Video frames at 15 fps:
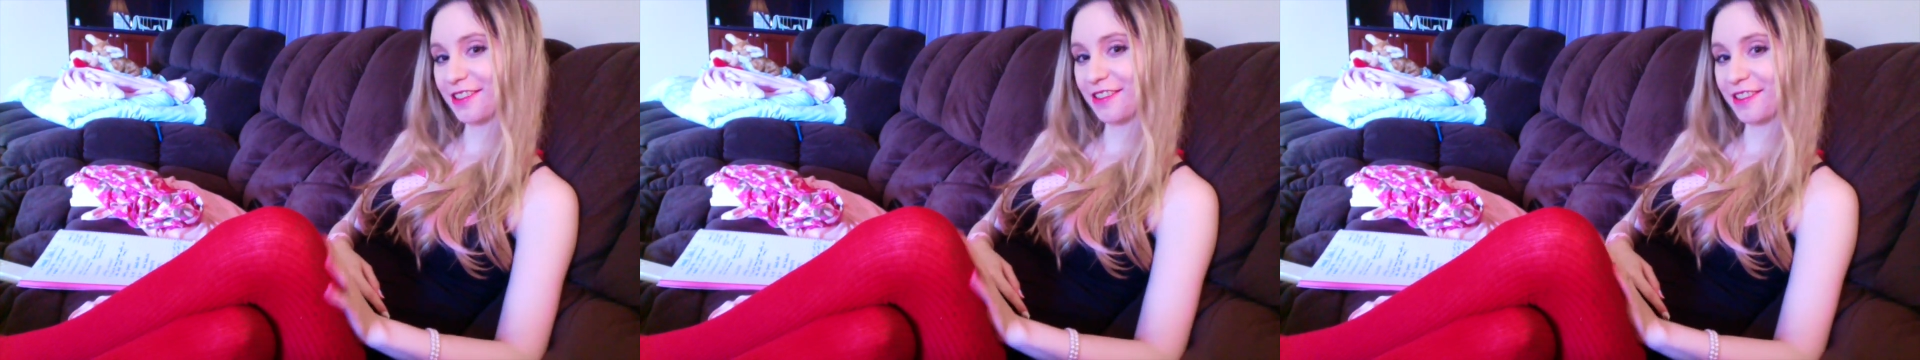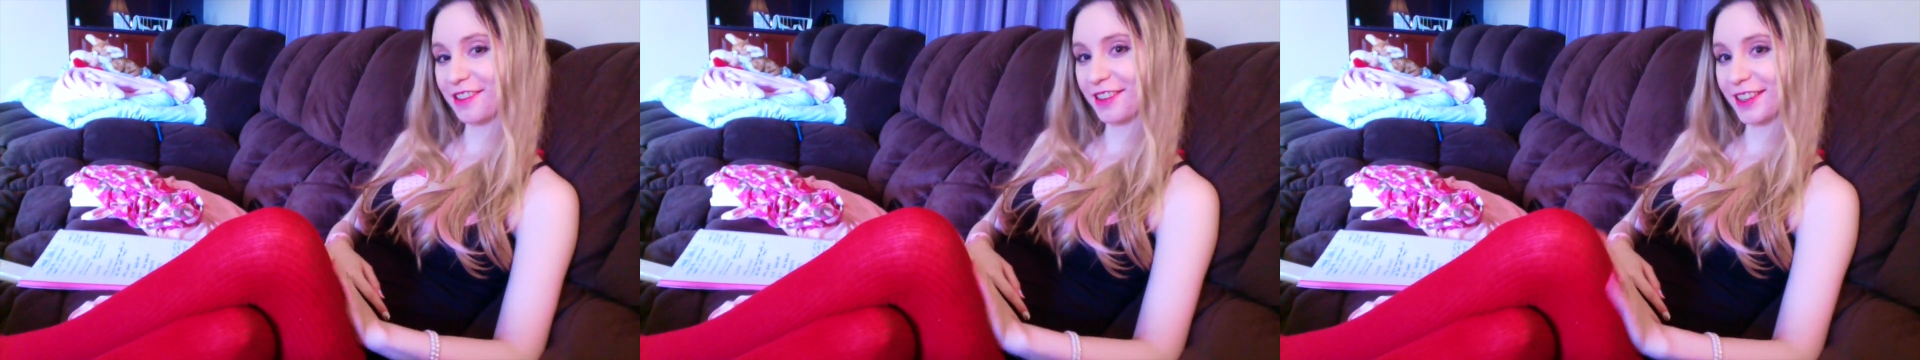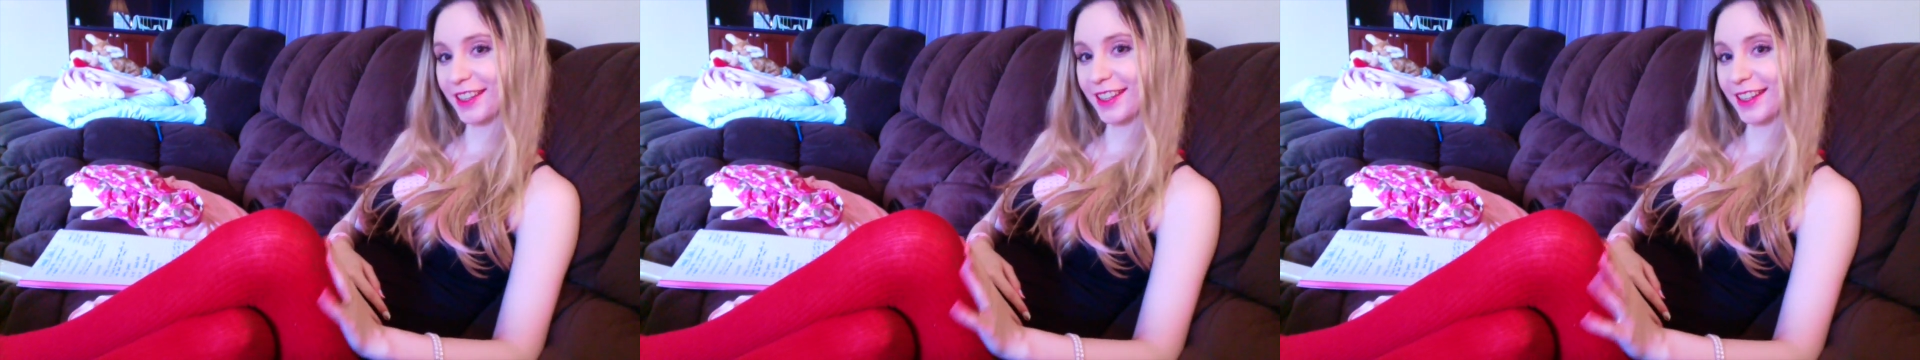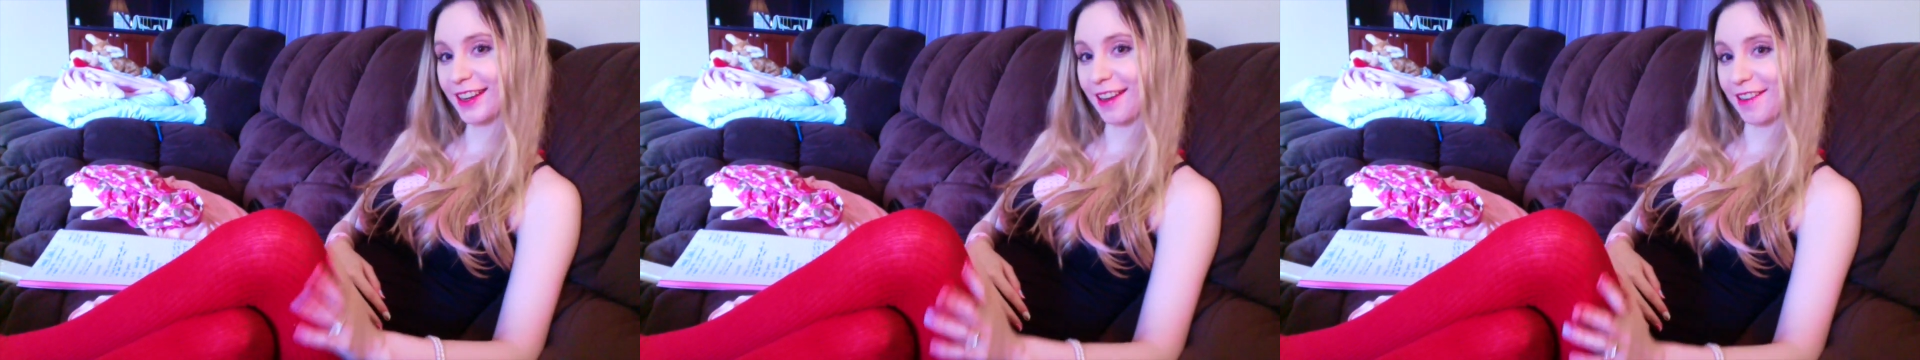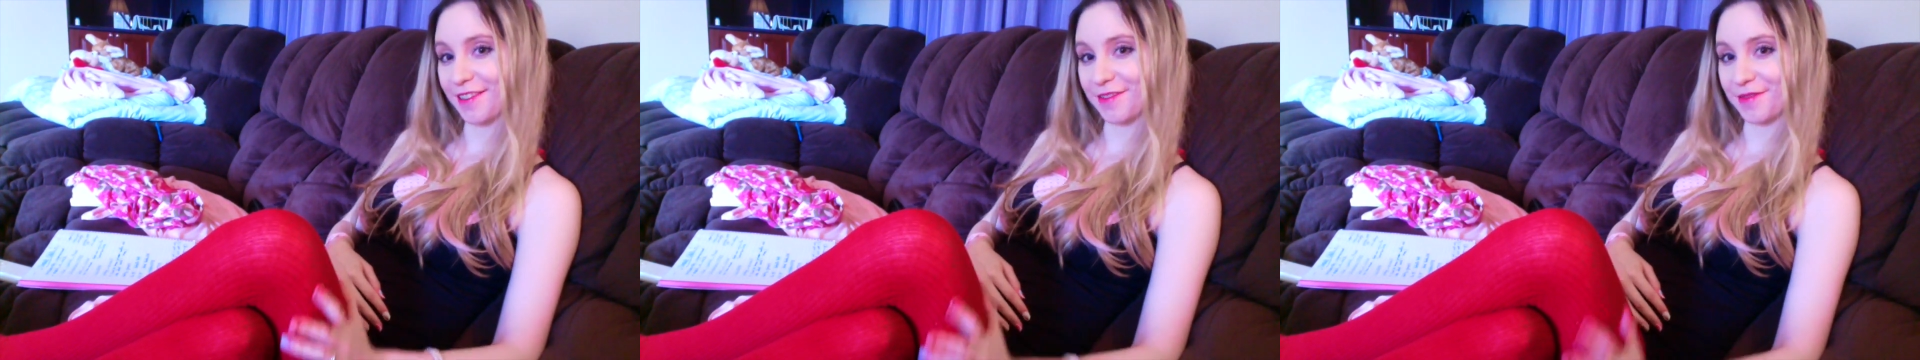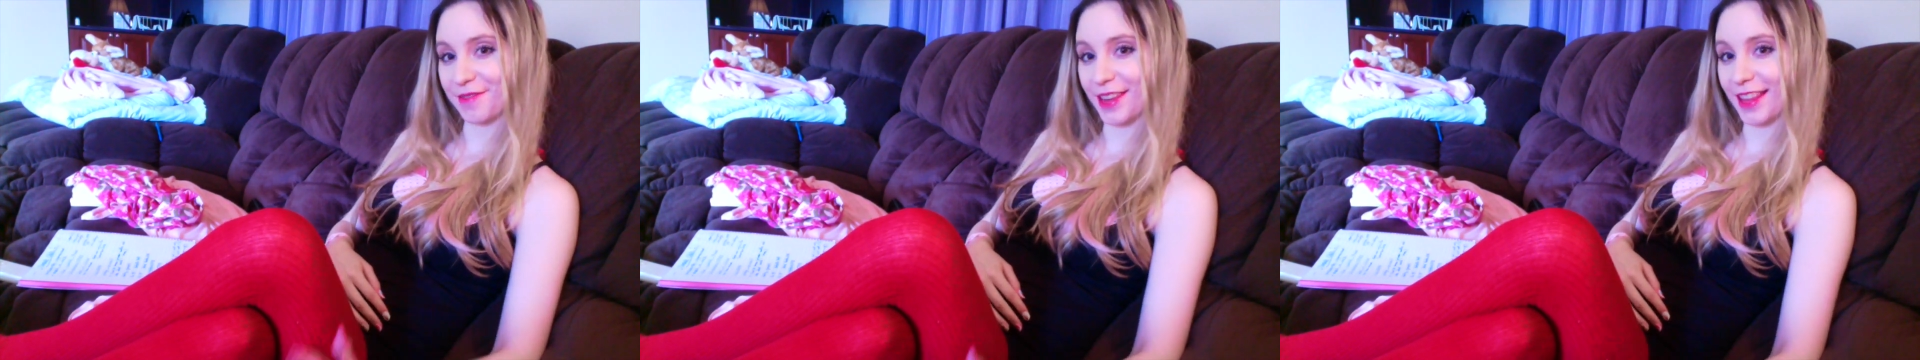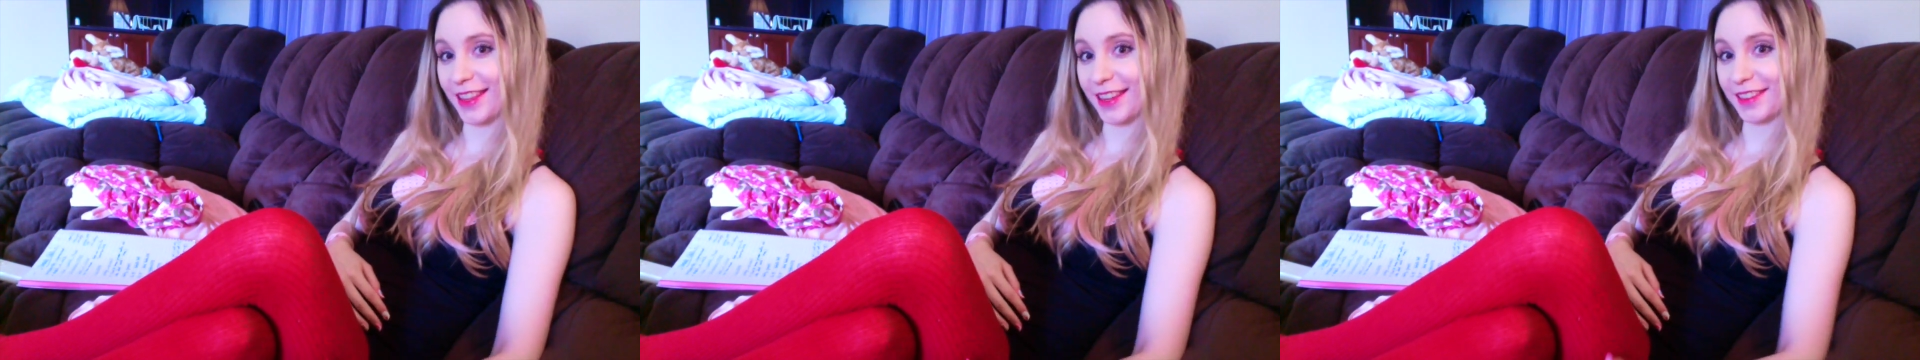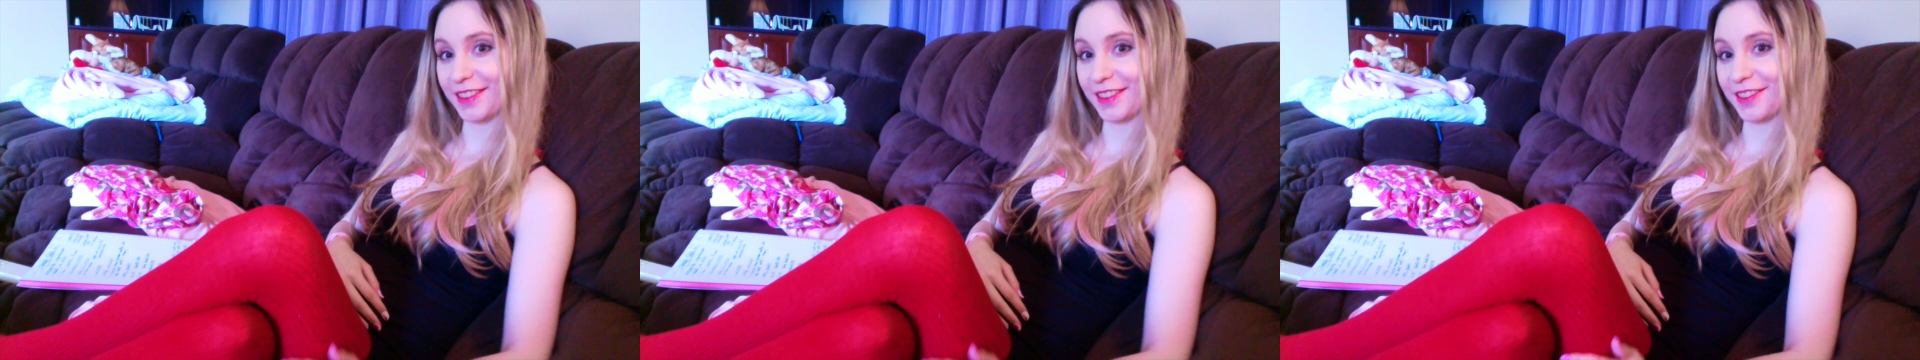and
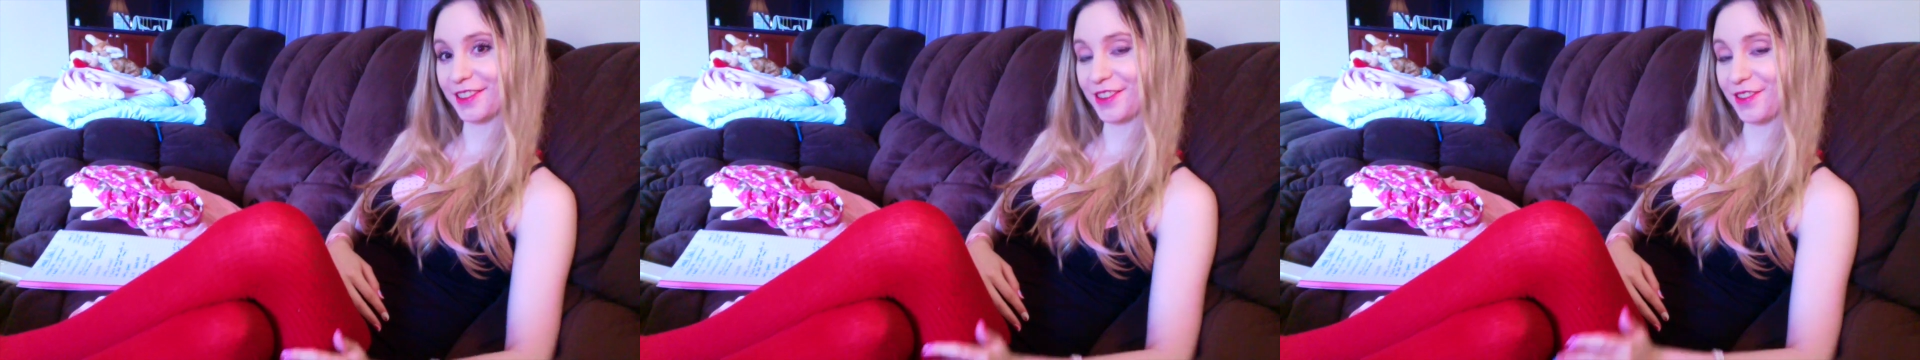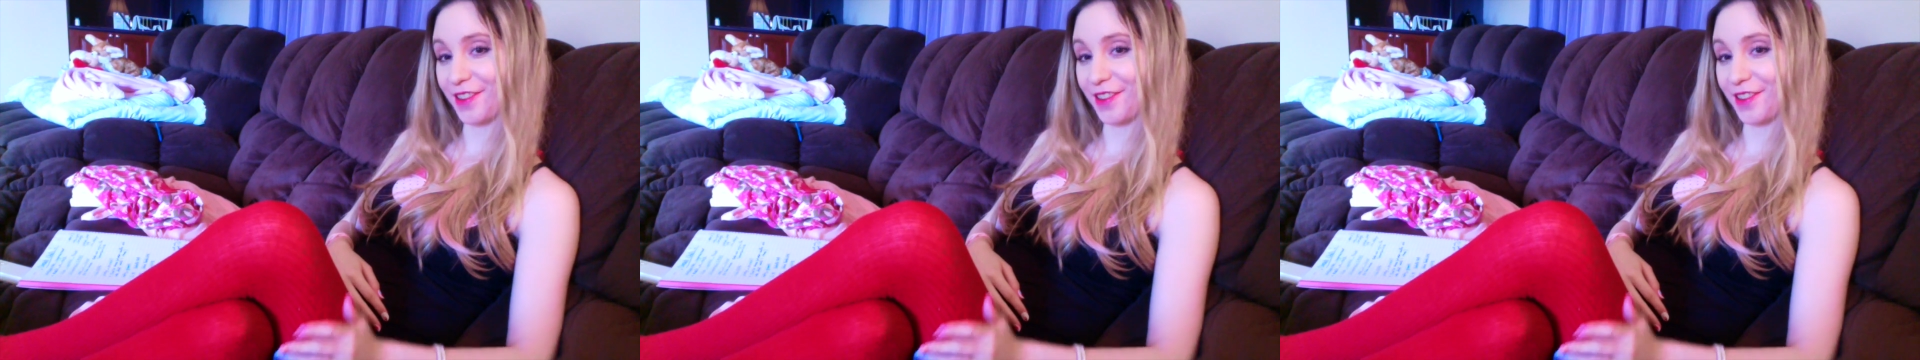there's a lot of